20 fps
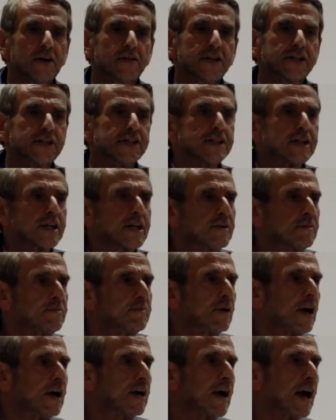this is a,
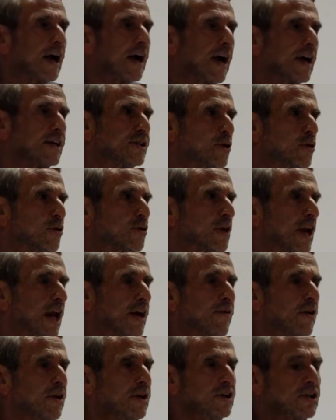a talk that
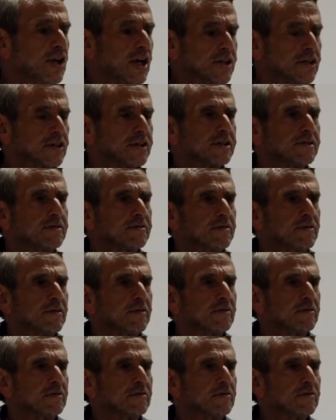I've only just
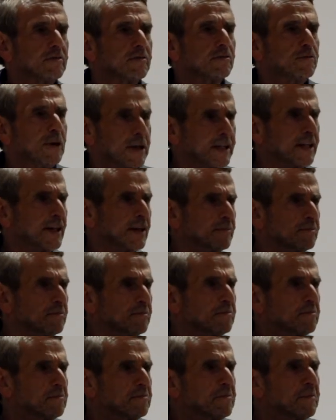written.
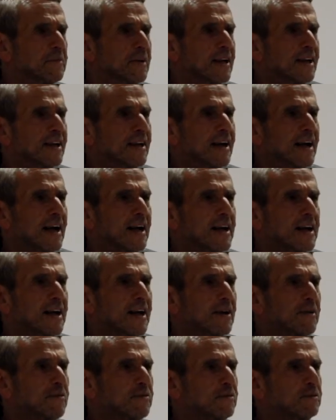Uh,
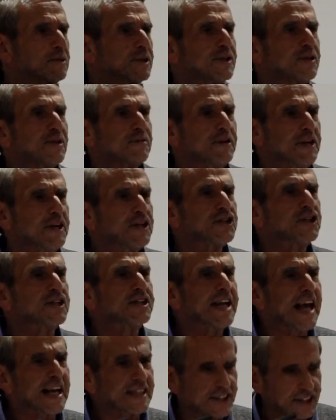I was, finished
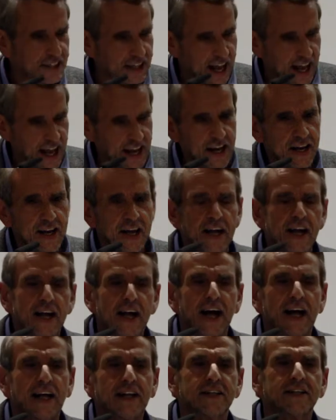it yesterday,
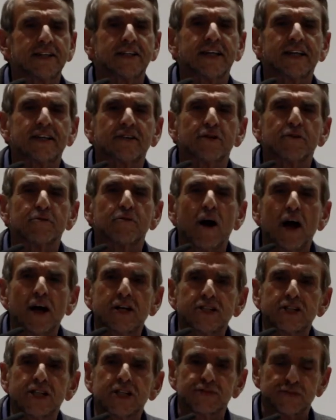and it
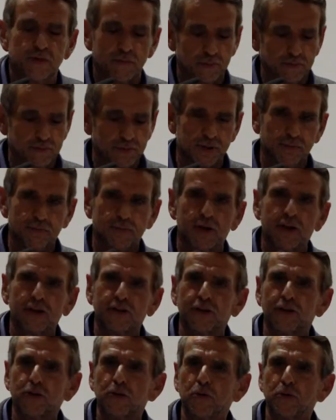arises from some
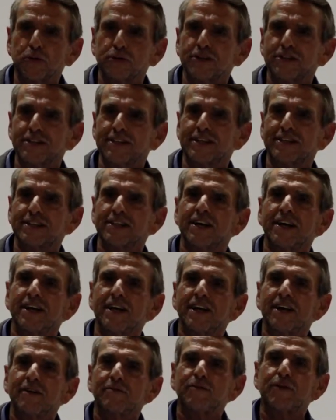thoughts that
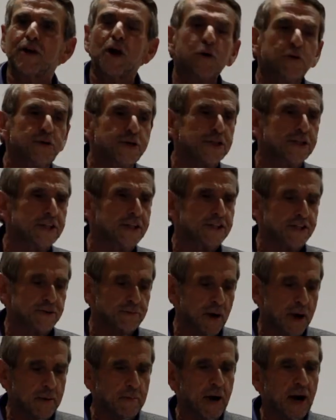floated into
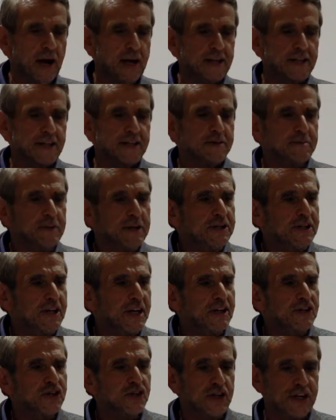my mind at a
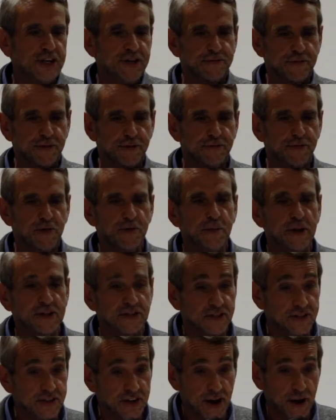meeting in Geneva a few
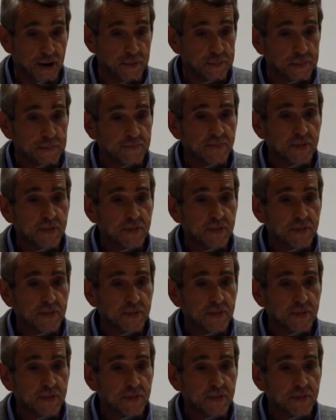months ago.